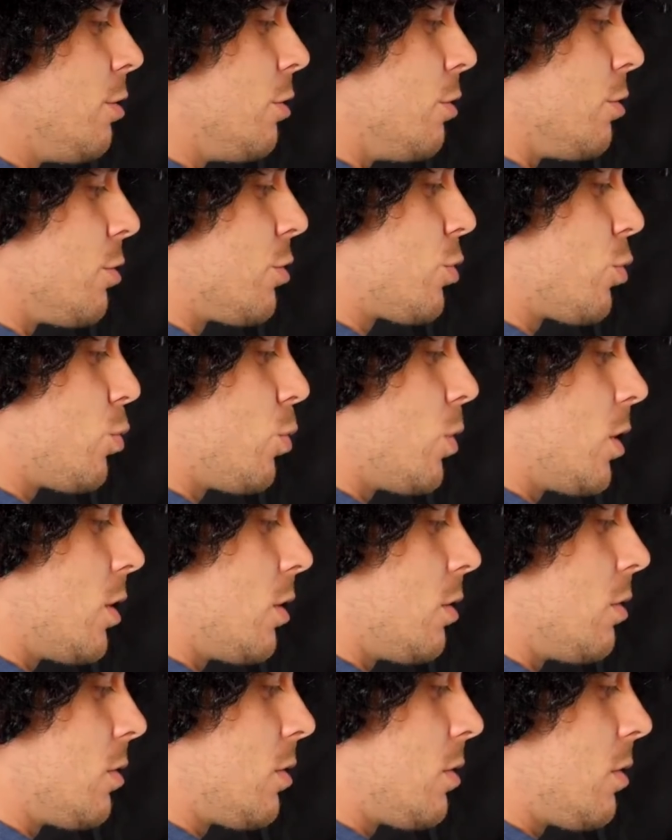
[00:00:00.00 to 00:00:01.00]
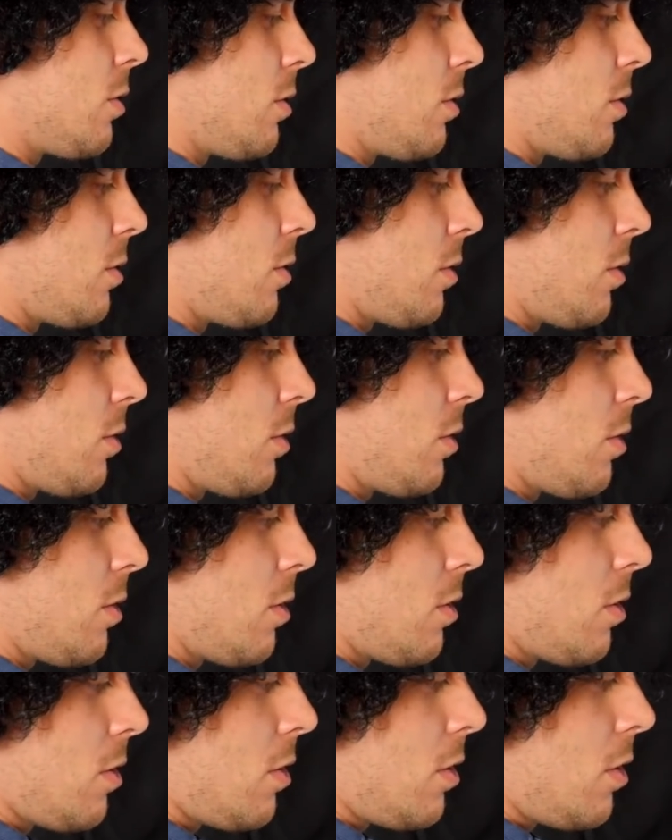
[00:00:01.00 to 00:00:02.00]
do little swirls.
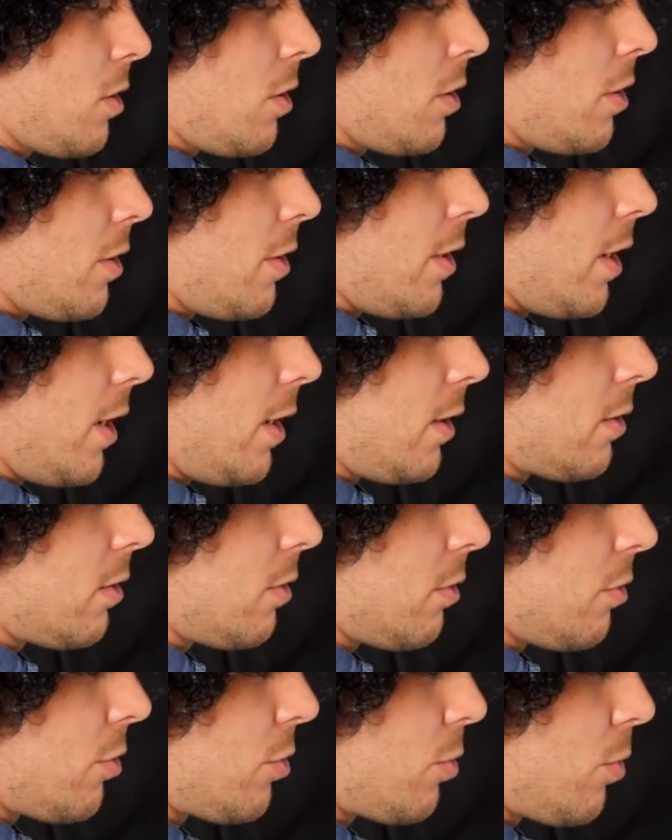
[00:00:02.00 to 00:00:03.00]
Nice little